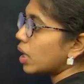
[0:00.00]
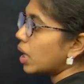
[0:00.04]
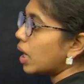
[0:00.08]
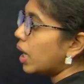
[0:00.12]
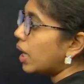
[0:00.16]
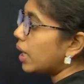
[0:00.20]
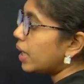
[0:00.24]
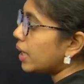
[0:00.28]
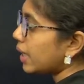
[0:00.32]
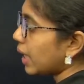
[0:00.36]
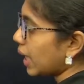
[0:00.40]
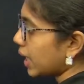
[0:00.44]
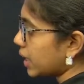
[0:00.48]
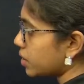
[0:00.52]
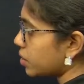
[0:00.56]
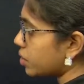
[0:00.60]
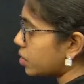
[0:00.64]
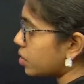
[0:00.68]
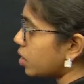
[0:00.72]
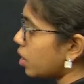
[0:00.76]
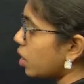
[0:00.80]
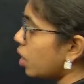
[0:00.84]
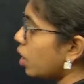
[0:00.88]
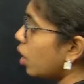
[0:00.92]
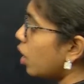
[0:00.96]
Next,
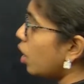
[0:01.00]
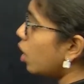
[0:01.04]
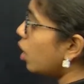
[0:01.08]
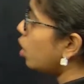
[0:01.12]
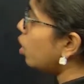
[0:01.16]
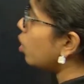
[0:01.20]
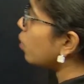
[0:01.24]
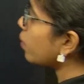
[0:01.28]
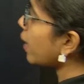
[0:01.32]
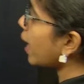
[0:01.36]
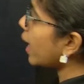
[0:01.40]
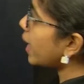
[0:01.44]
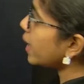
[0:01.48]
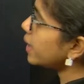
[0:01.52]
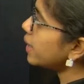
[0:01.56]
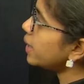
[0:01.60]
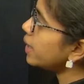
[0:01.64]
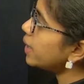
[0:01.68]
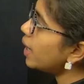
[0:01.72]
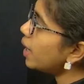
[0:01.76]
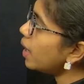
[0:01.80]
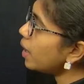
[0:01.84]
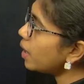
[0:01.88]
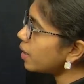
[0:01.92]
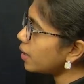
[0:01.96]
look at here,
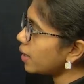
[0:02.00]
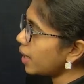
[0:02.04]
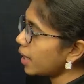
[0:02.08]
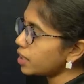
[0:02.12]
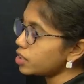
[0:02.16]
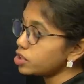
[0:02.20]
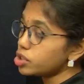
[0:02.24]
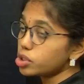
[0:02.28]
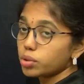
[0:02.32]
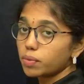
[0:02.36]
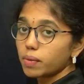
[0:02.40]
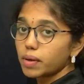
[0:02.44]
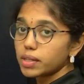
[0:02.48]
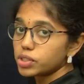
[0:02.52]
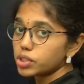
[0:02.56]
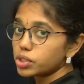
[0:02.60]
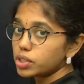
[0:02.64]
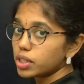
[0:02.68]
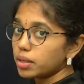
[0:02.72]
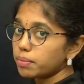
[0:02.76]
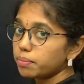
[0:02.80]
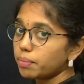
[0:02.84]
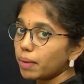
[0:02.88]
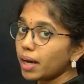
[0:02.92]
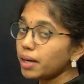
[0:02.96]
next question
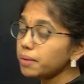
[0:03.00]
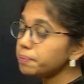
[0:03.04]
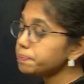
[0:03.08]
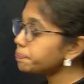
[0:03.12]
ma.